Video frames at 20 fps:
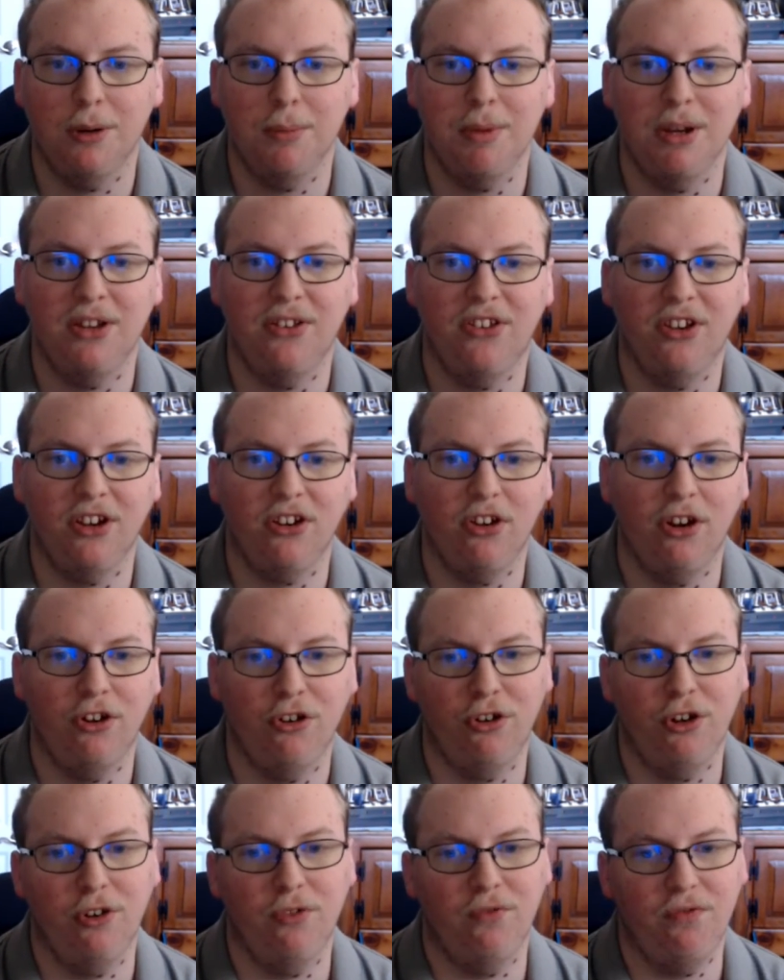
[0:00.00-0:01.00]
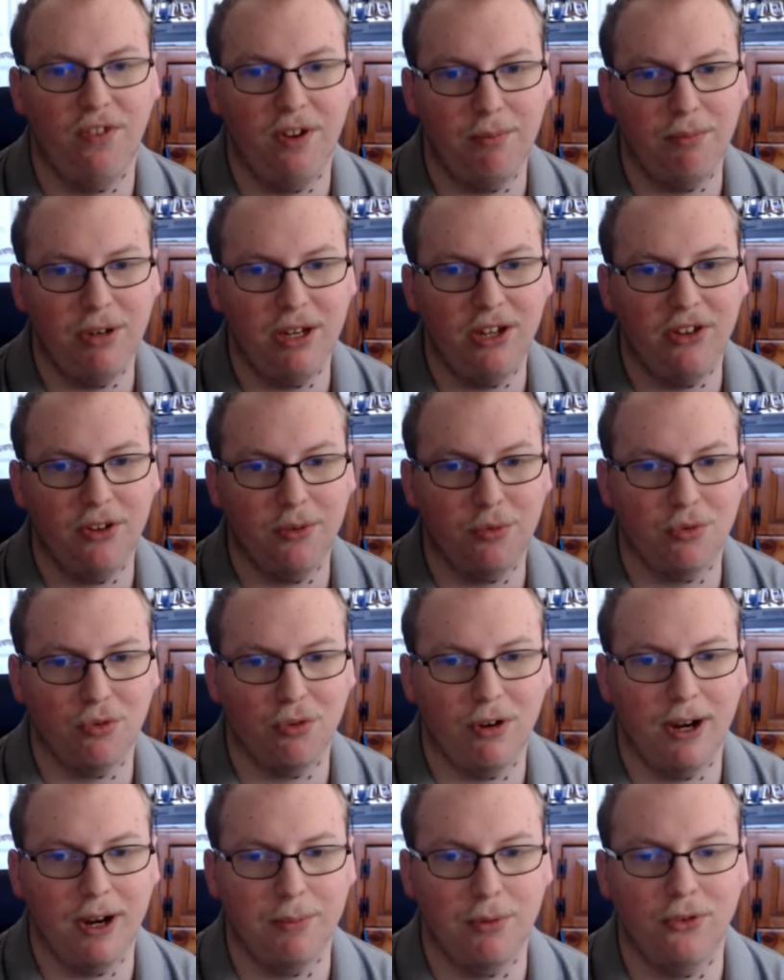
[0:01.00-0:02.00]
be 650
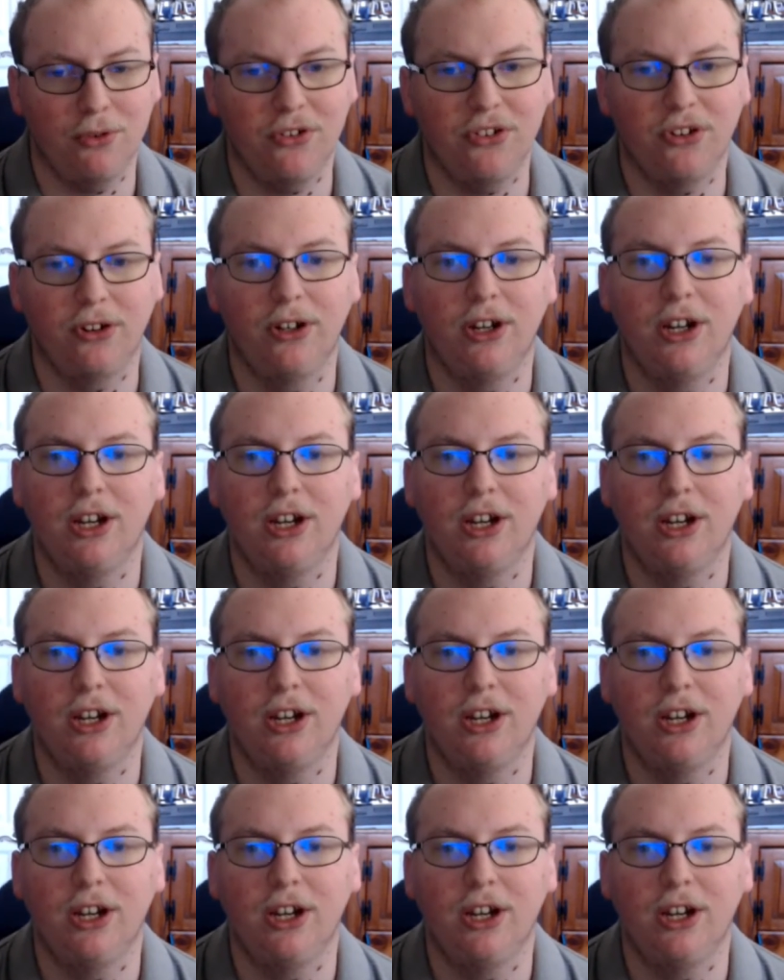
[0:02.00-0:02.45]
subscribers.